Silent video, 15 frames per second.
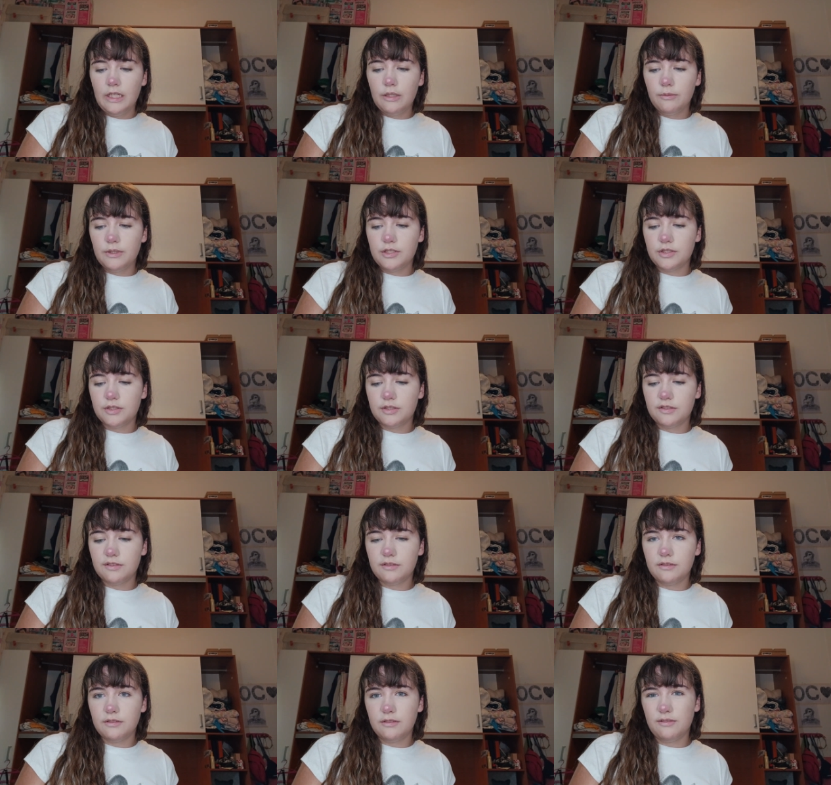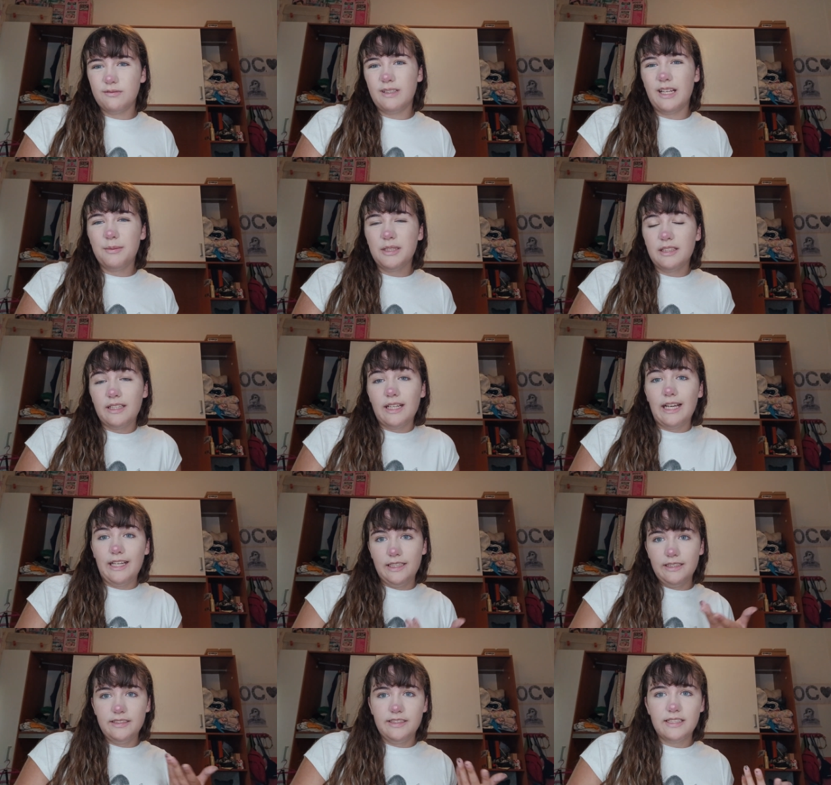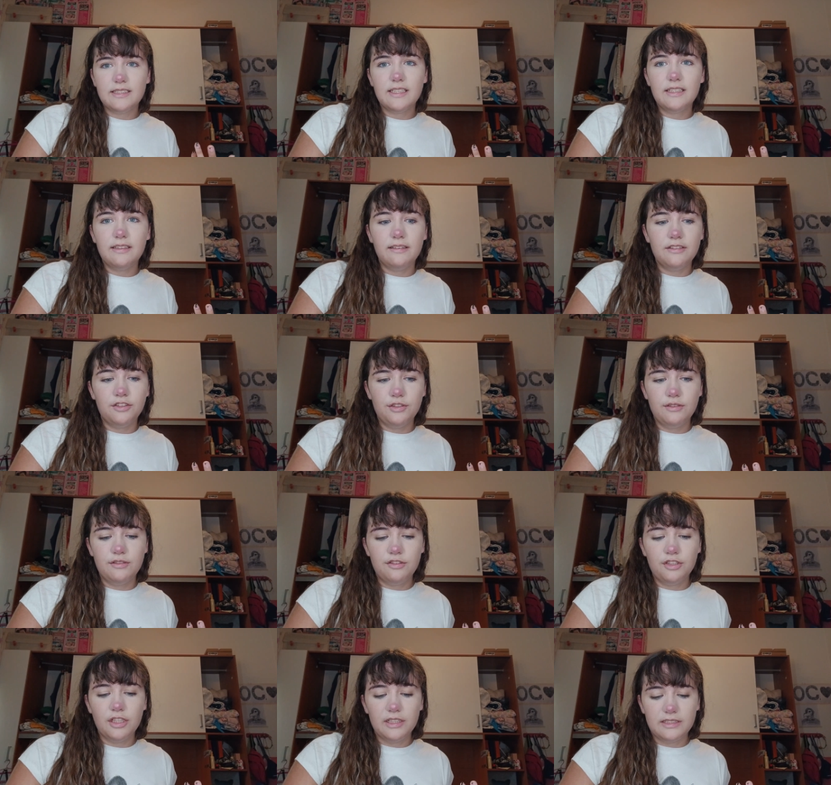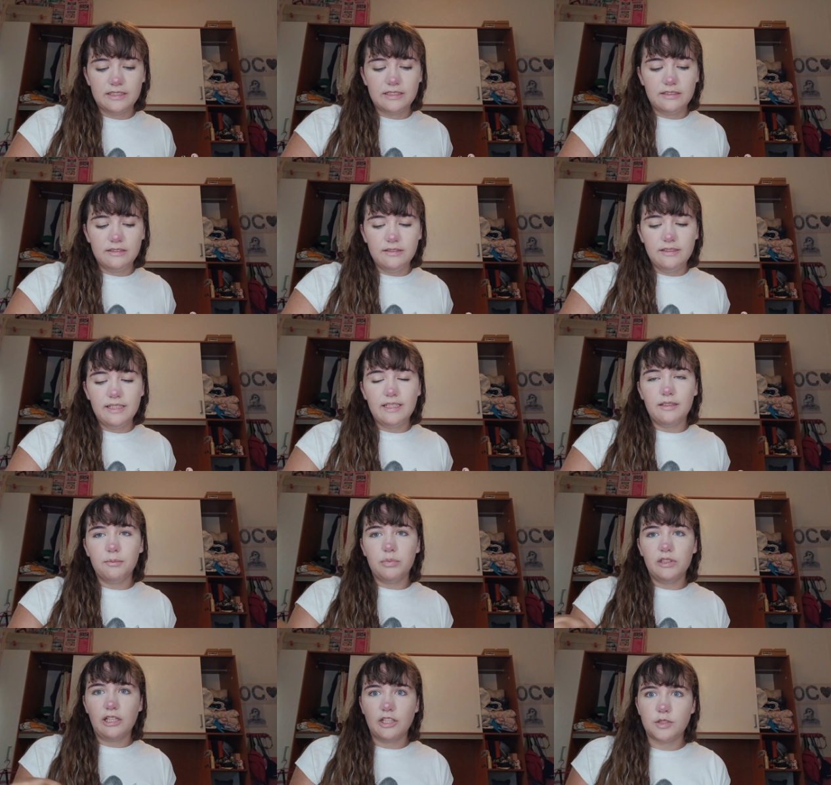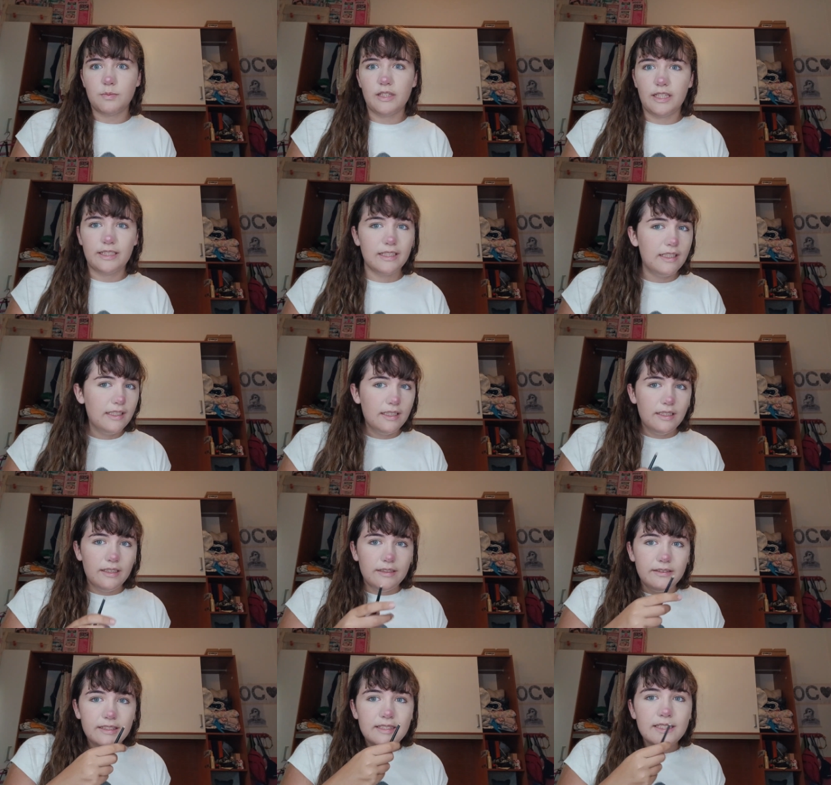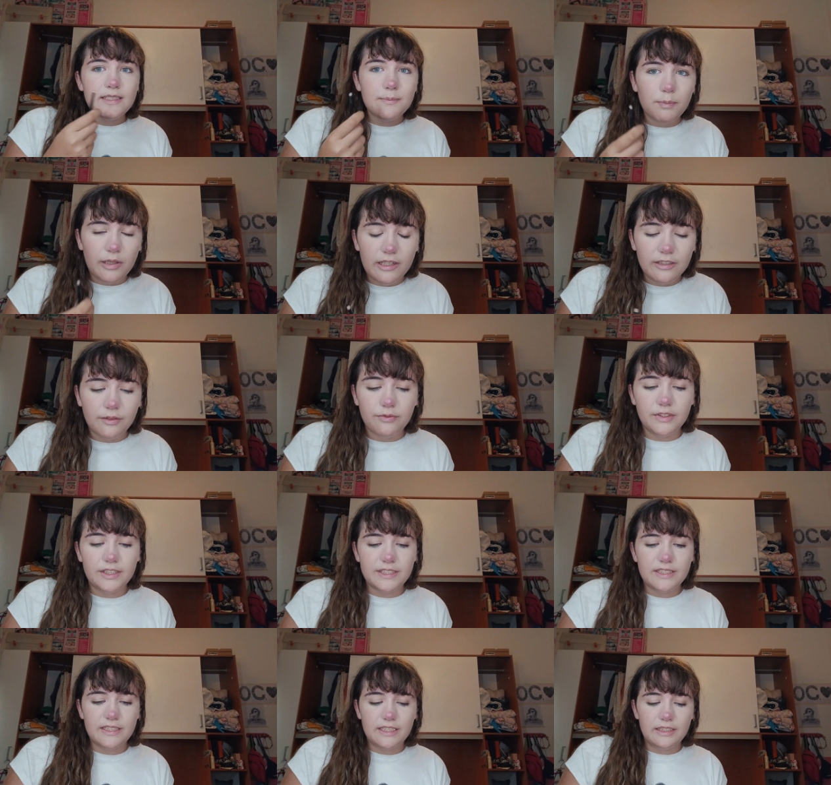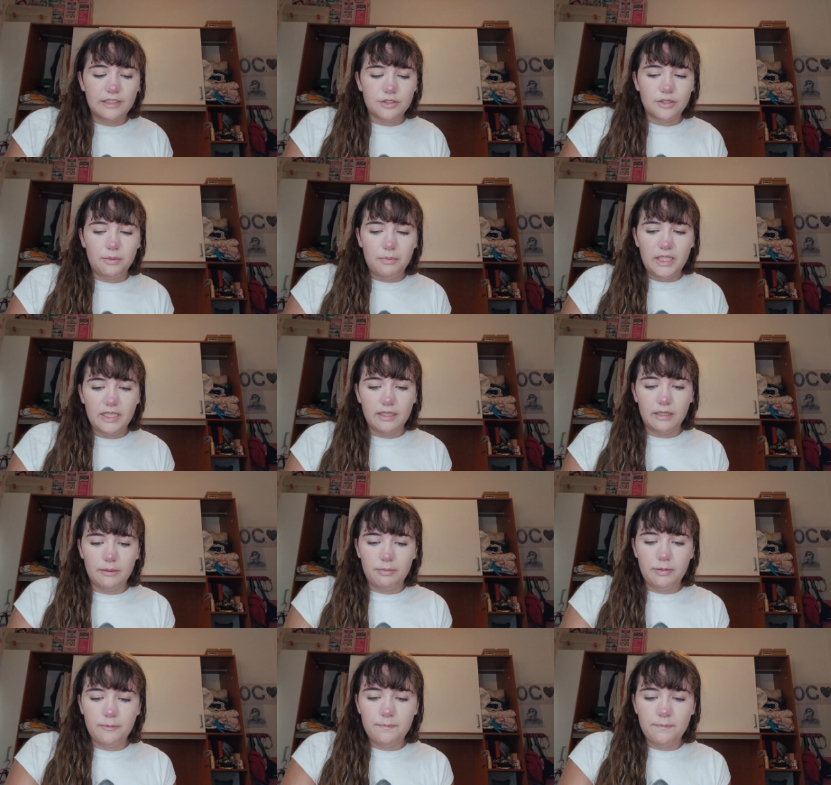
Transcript: which I mean, like I just did blush, but like this is part of their signature makeup.